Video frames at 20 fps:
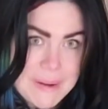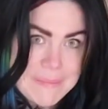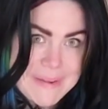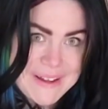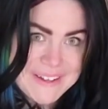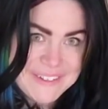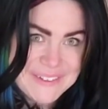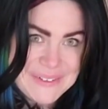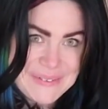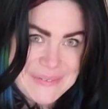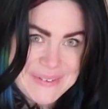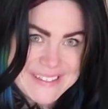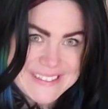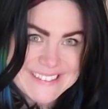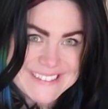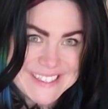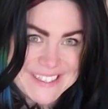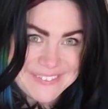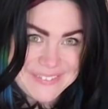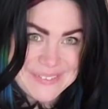I'm not doing wig
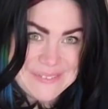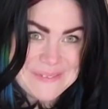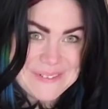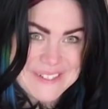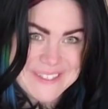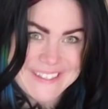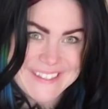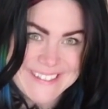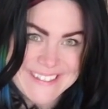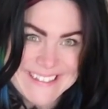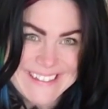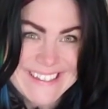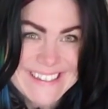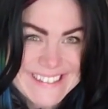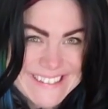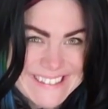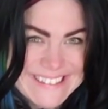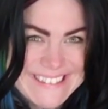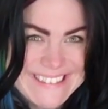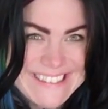stuff and working
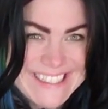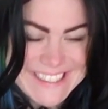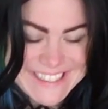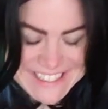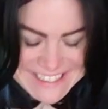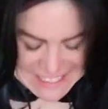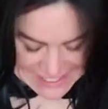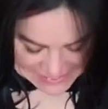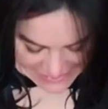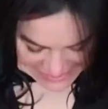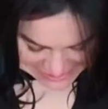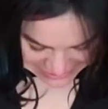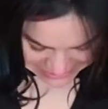and taking care of the